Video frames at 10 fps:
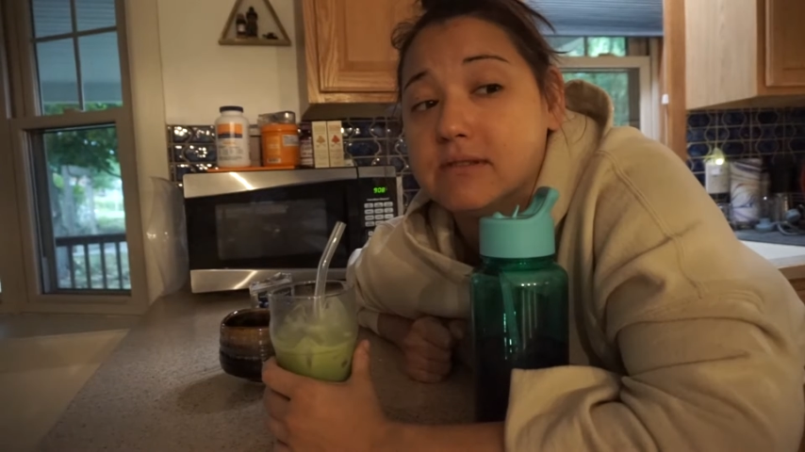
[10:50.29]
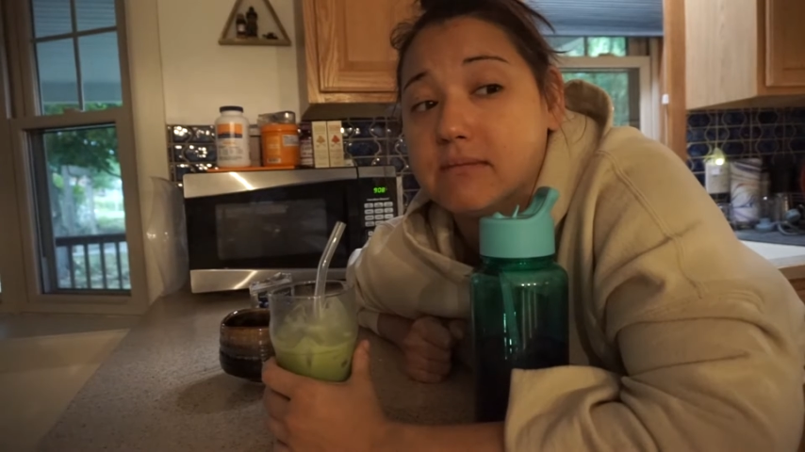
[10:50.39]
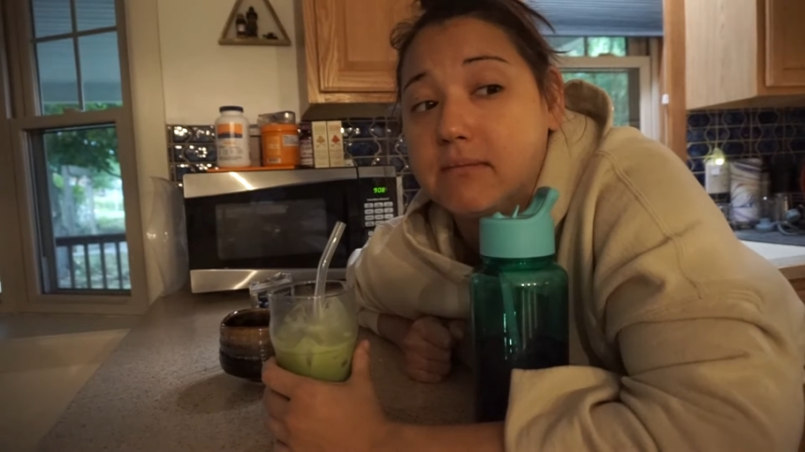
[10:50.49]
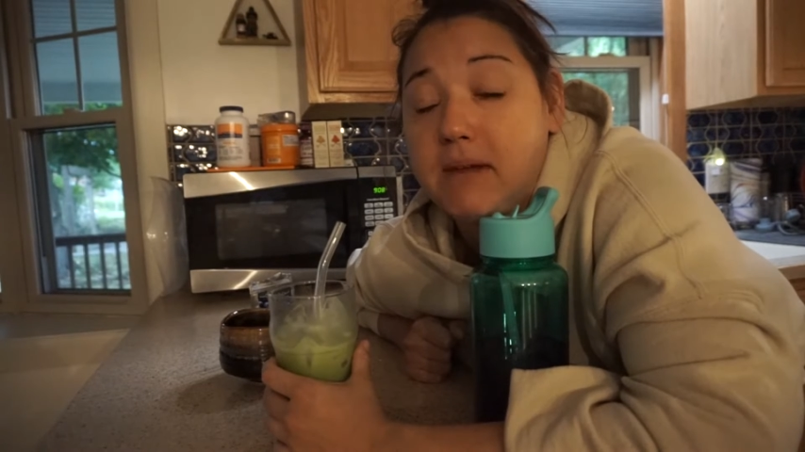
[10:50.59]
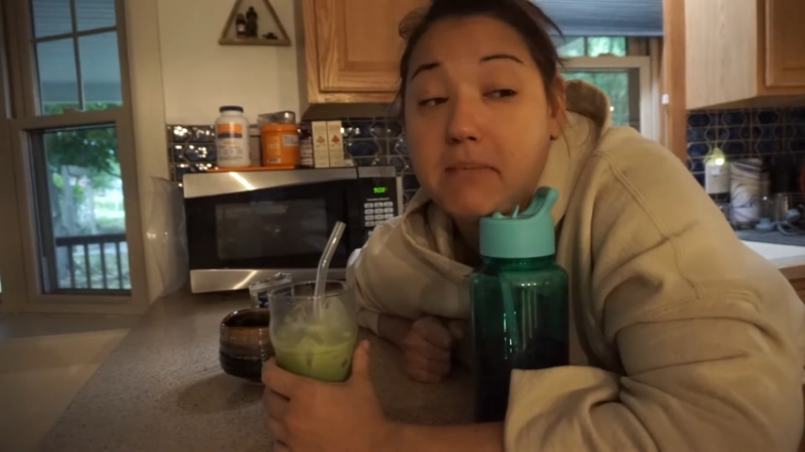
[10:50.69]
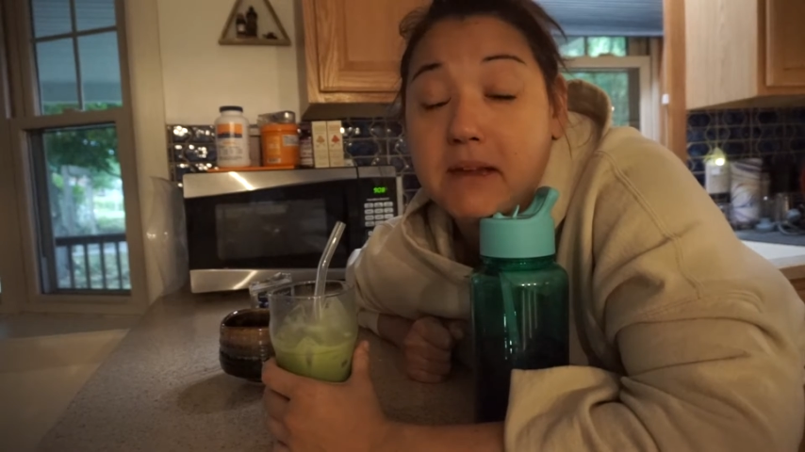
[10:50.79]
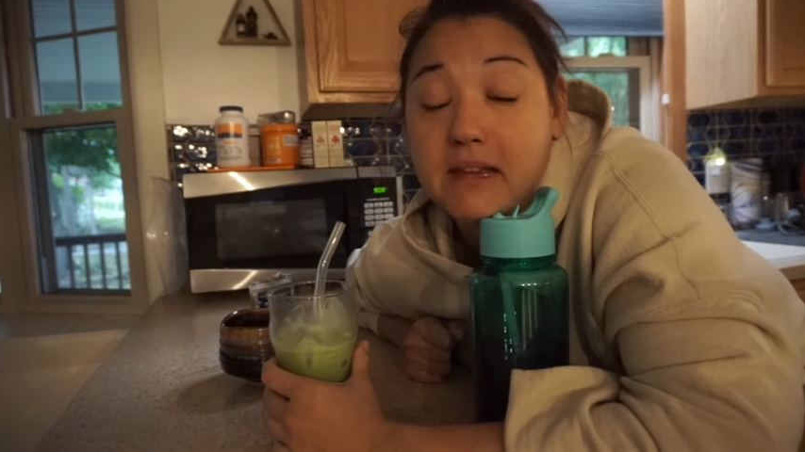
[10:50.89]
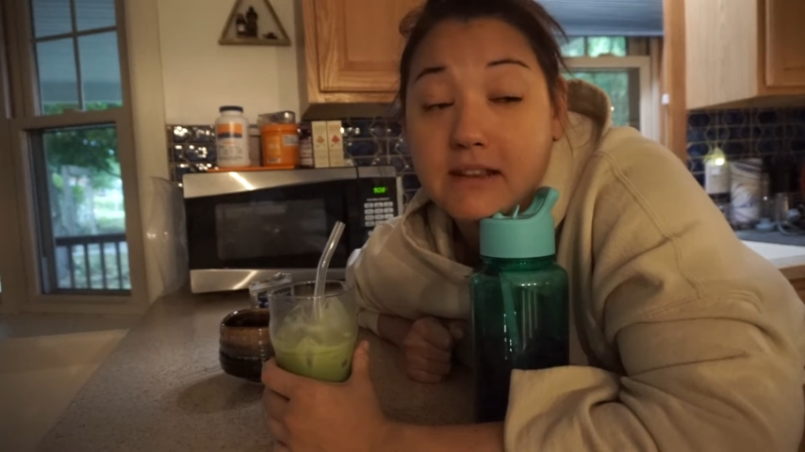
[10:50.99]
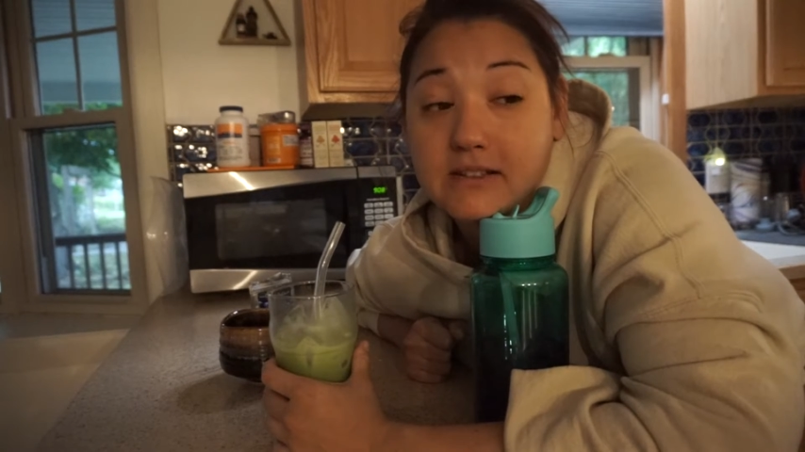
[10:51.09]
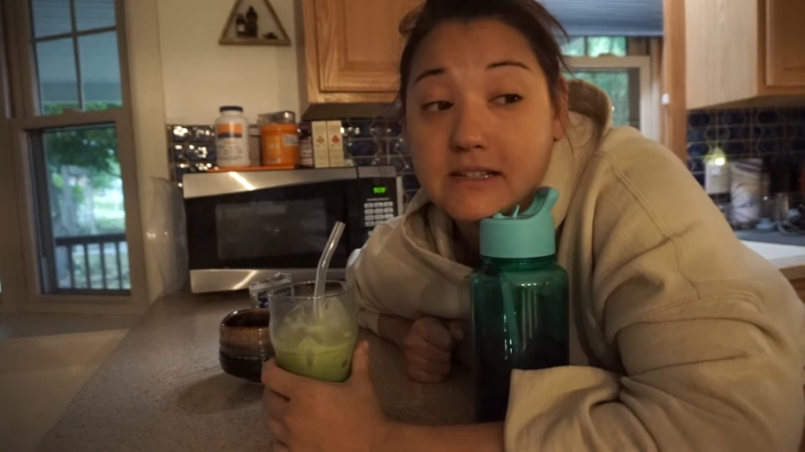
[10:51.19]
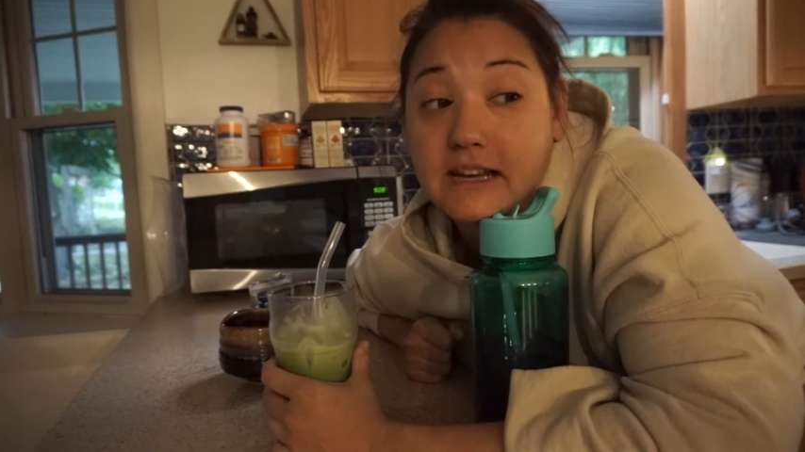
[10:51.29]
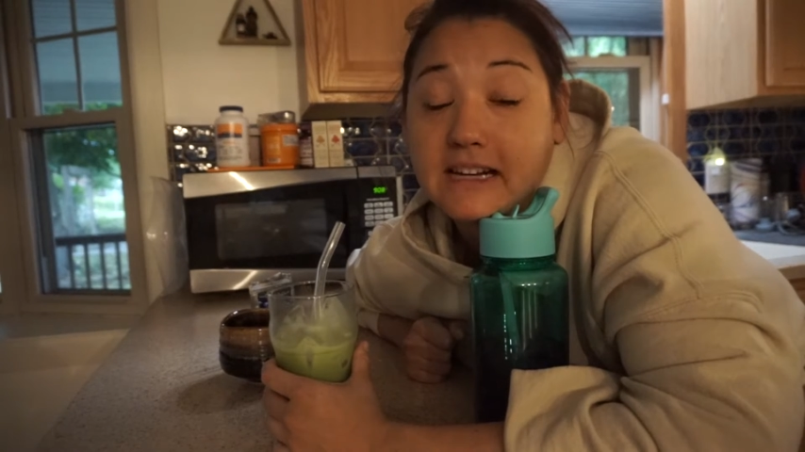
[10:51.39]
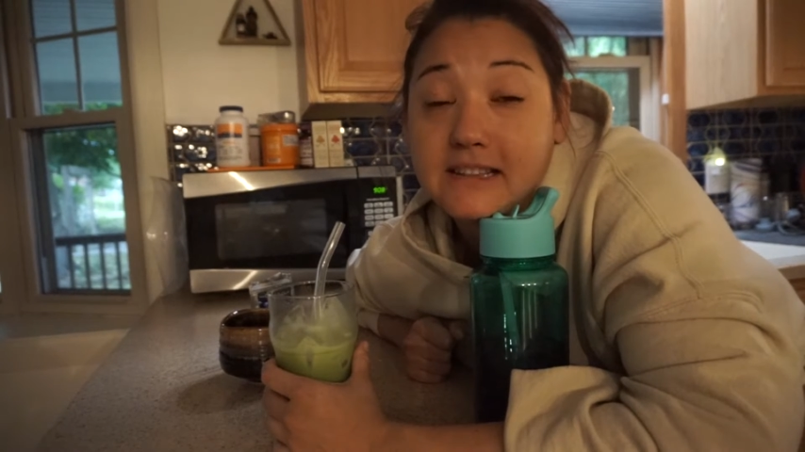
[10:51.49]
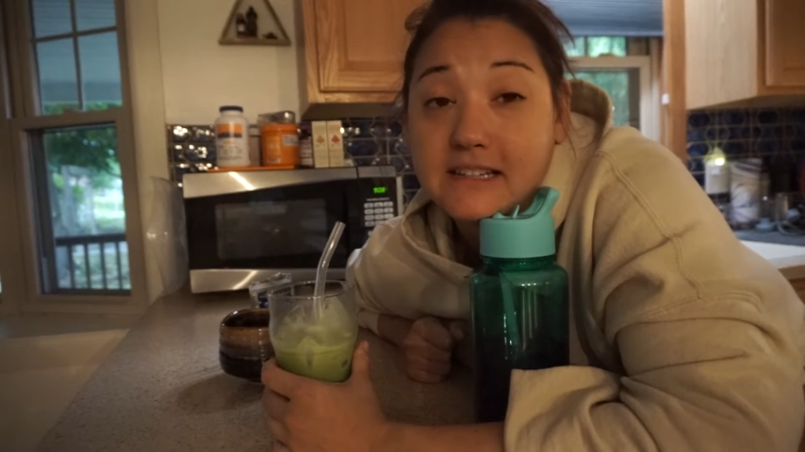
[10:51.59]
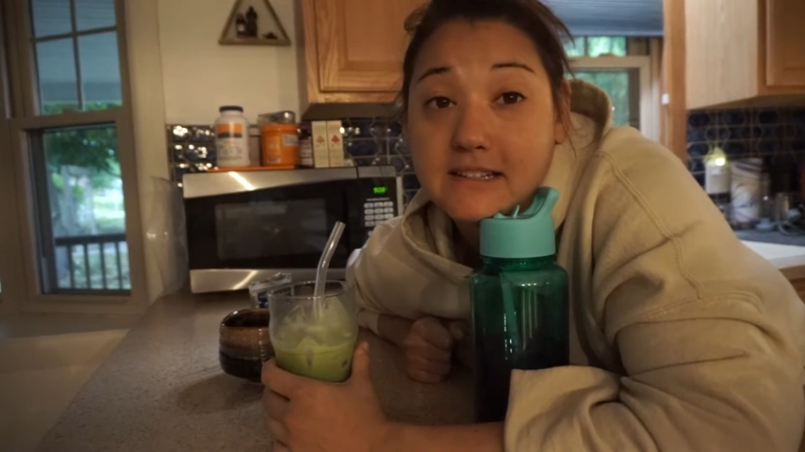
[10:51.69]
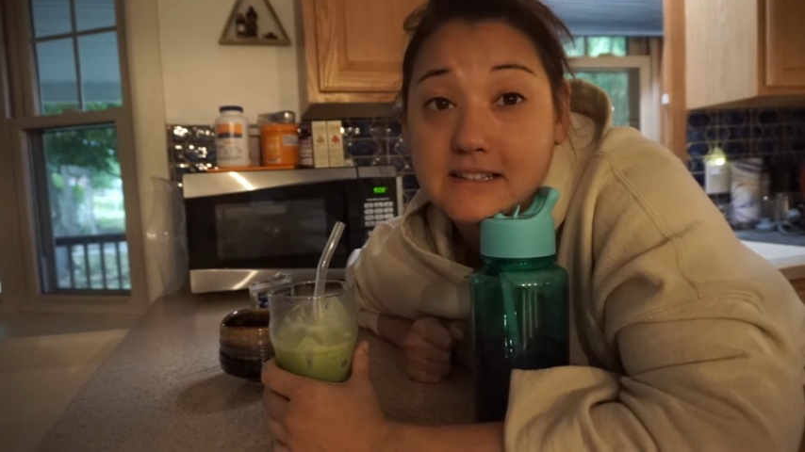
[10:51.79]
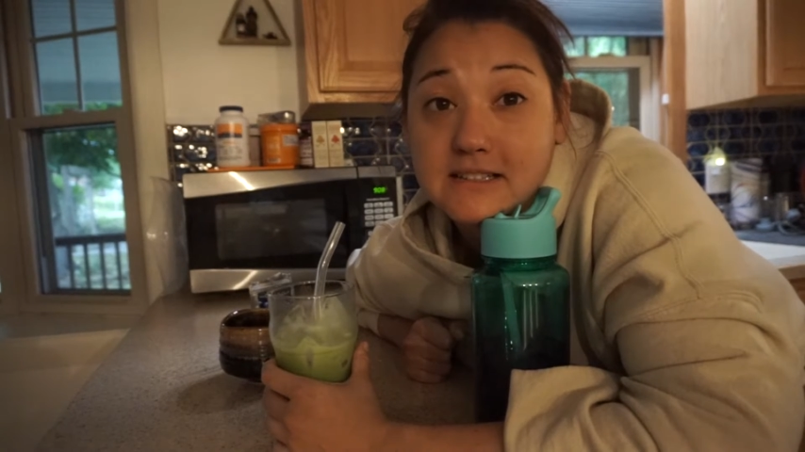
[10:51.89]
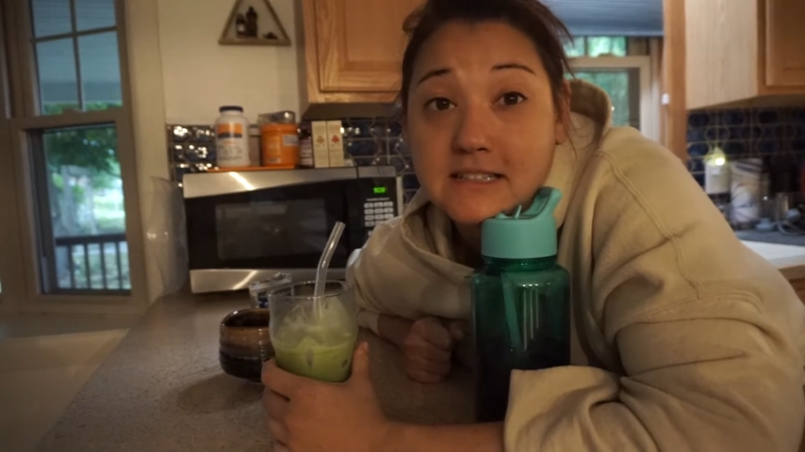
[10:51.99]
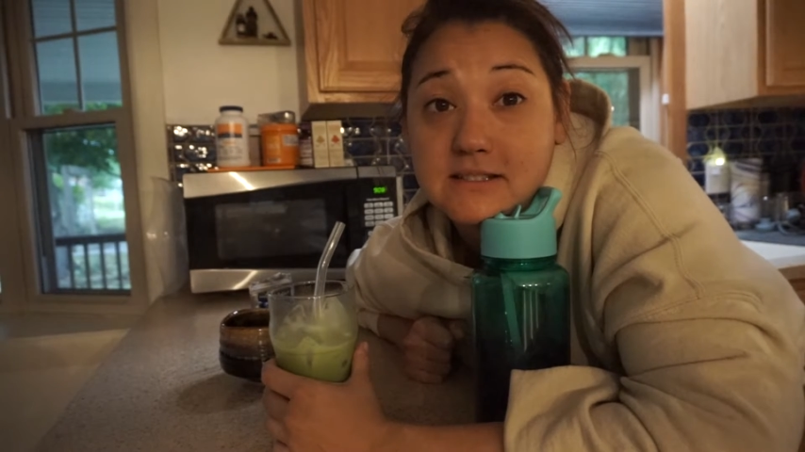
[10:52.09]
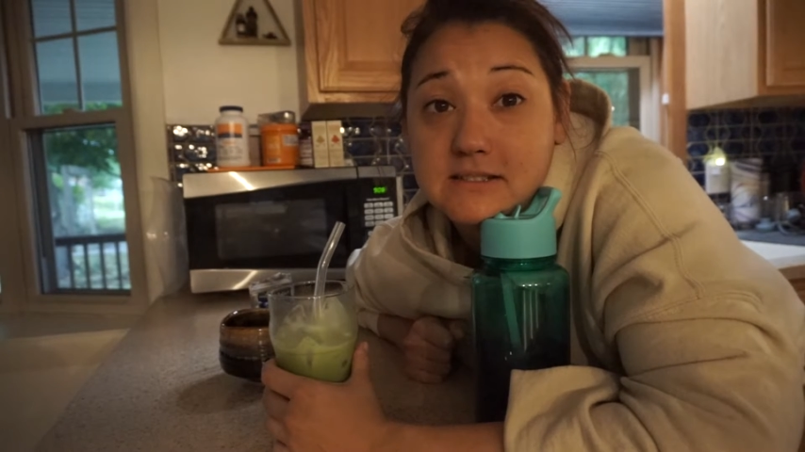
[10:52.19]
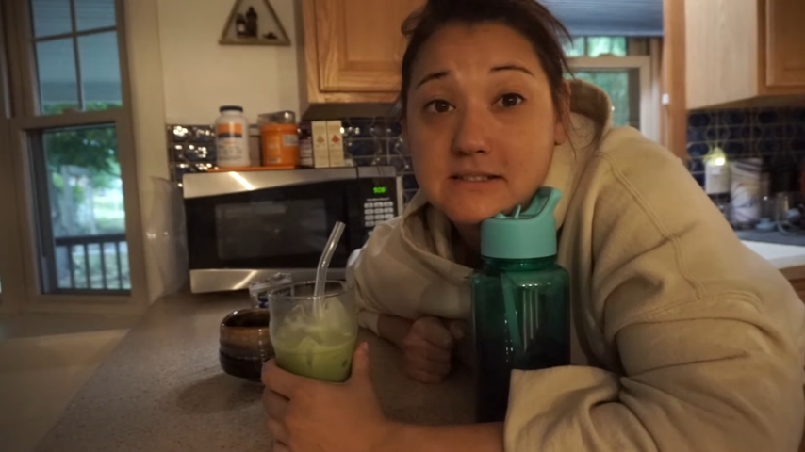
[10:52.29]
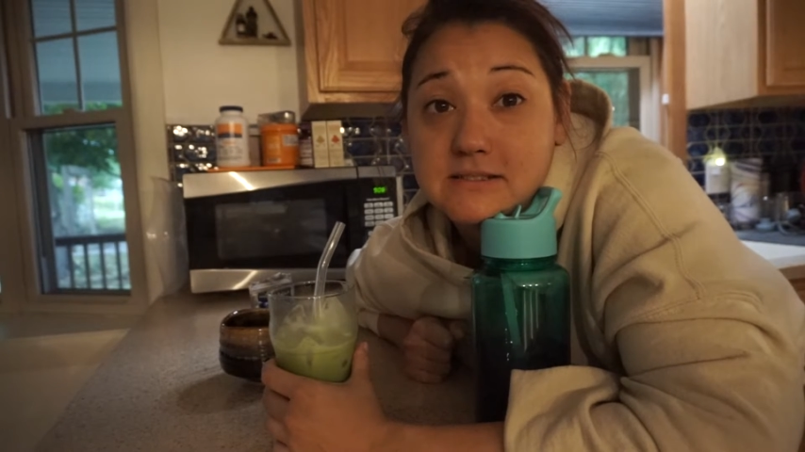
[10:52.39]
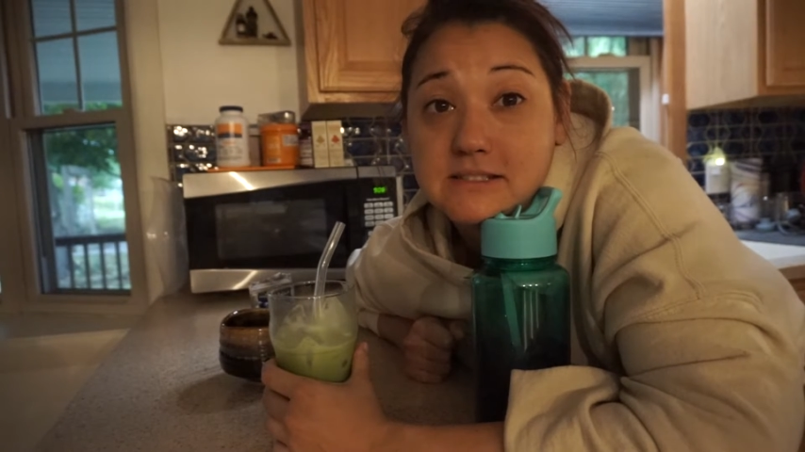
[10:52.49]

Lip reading: maybe there's a light at the end of this tunnel,